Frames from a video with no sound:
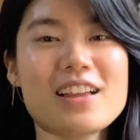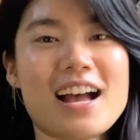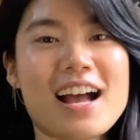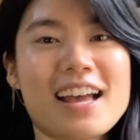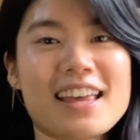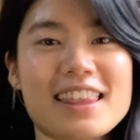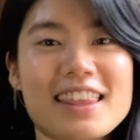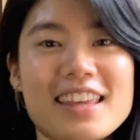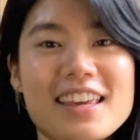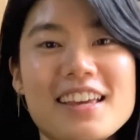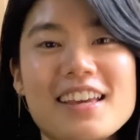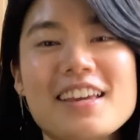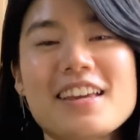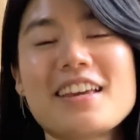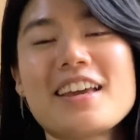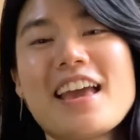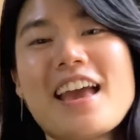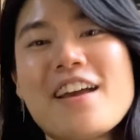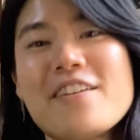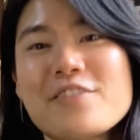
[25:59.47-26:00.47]
I thank
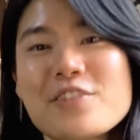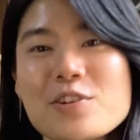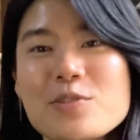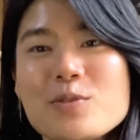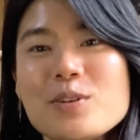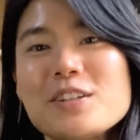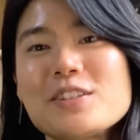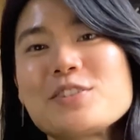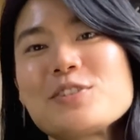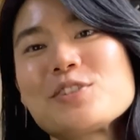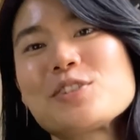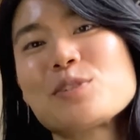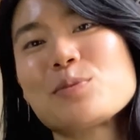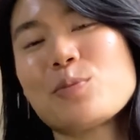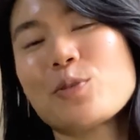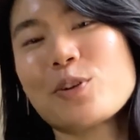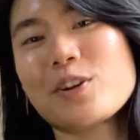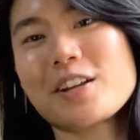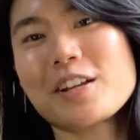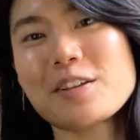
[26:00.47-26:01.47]
everyone who's
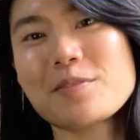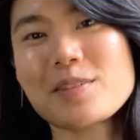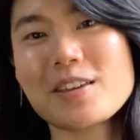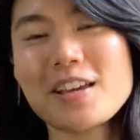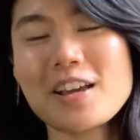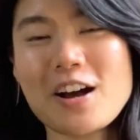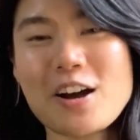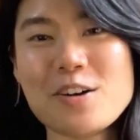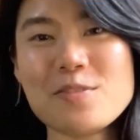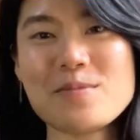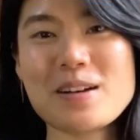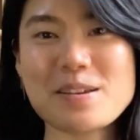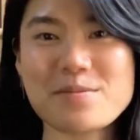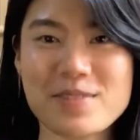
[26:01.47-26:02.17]
supporting me on my